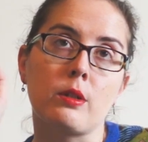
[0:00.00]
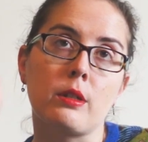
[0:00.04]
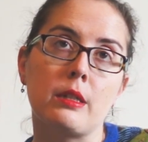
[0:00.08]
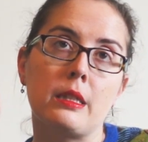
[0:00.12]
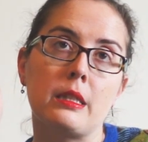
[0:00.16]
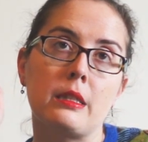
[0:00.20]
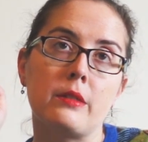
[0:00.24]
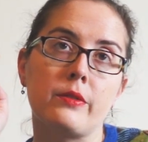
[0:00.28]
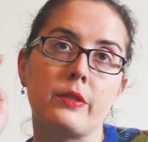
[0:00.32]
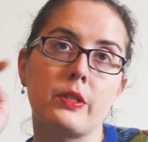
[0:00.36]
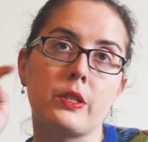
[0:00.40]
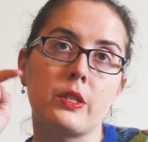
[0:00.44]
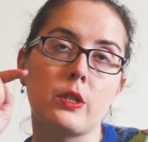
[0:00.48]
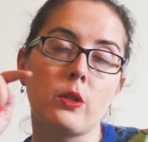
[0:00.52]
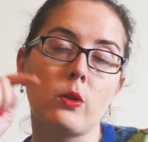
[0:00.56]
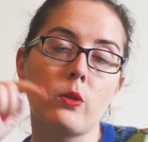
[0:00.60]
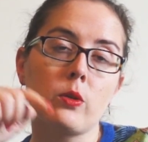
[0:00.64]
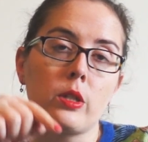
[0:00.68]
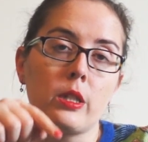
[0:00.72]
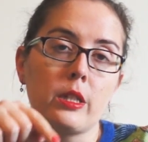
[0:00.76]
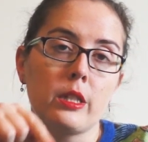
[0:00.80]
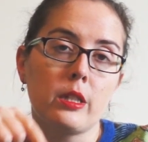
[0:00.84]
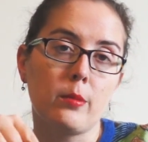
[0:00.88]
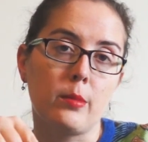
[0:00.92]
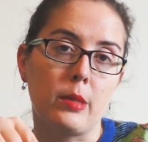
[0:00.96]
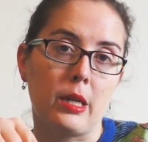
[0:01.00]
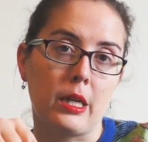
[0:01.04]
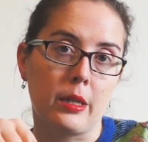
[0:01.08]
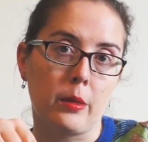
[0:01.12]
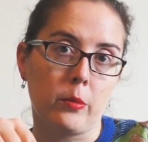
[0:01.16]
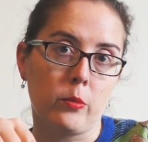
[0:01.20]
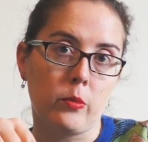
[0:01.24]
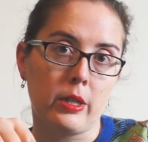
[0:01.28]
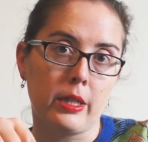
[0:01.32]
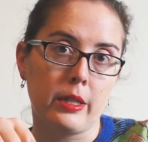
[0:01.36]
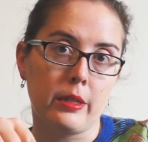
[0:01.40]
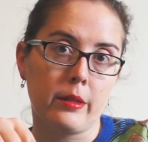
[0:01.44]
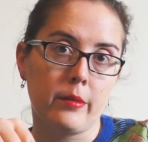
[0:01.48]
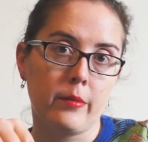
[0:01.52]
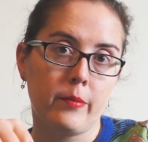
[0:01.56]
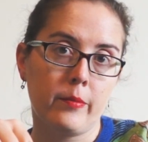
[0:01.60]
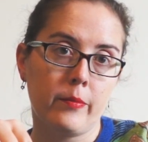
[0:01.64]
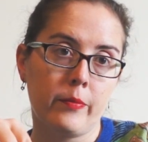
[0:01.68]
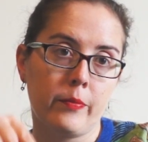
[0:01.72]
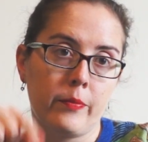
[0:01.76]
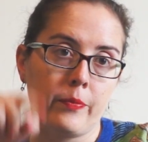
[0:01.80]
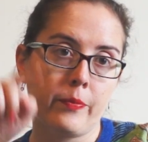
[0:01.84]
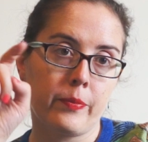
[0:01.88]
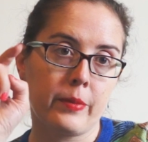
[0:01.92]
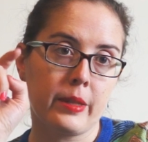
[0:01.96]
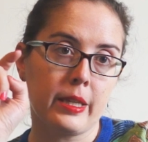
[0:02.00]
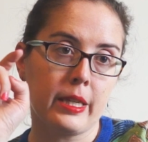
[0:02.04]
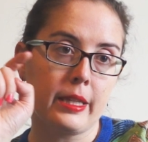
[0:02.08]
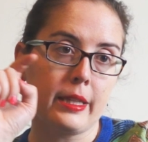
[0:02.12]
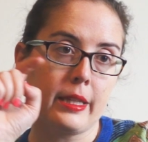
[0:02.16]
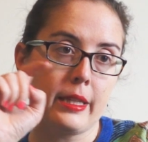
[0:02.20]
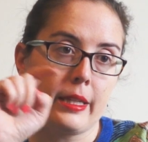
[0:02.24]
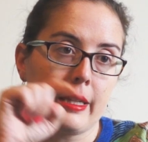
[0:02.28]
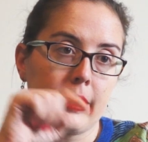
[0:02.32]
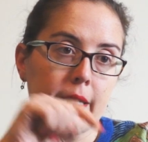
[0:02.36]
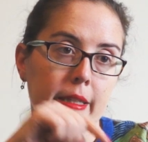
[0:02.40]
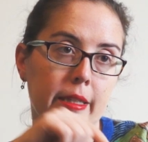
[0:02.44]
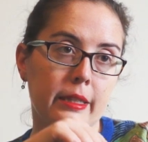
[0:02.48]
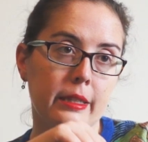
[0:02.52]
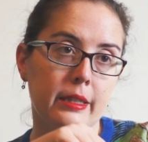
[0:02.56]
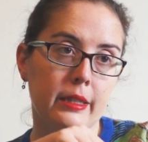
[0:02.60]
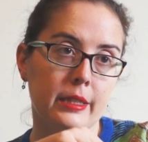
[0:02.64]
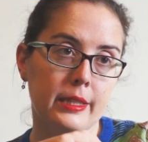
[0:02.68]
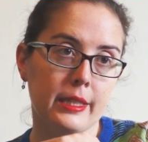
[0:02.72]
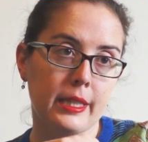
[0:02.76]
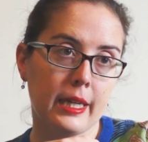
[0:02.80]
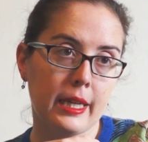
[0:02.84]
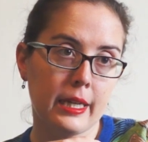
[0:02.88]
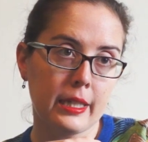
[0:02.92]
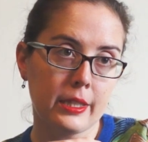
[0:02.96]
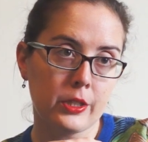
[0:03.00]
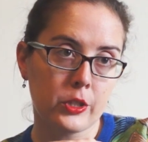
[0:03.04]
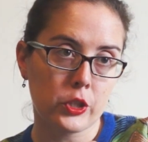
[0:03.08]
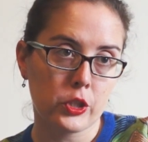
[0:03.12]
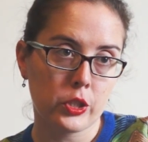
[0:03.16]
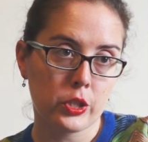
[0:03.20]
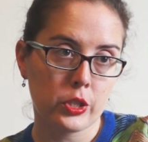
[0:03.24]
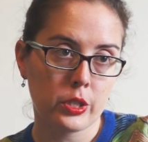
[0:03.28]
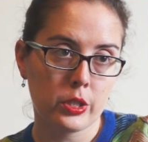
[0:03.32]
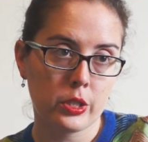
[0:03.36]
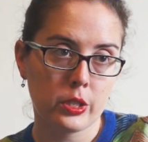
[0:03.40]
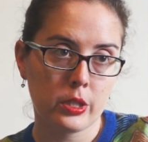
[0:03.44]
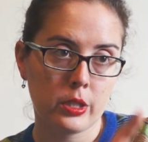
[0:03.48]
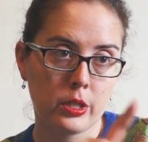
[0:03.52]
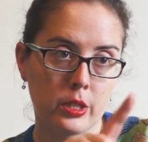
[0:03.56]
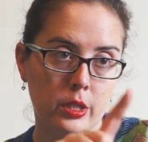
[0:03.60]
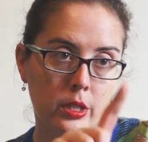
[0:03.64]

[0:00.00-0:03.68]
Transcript: I'll have sewn on the bottom one, and then I can attach